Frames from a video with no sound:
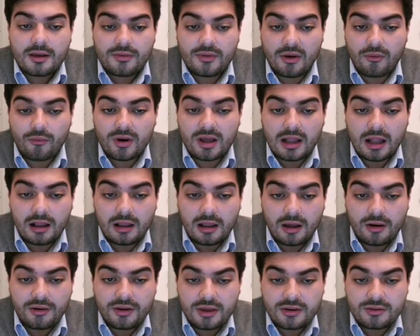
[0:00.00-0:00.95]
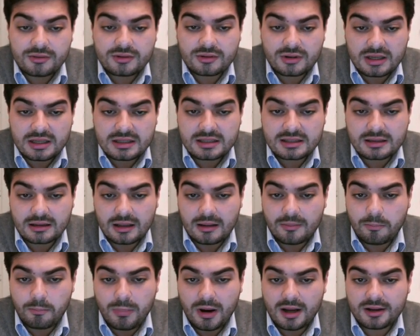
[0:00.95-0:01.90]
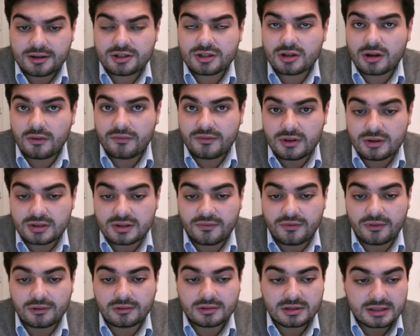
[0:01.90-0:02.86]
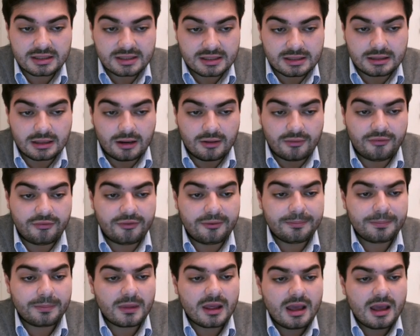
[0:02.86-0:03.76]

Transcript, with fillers: that will allow you to install a bunch of useful stuff.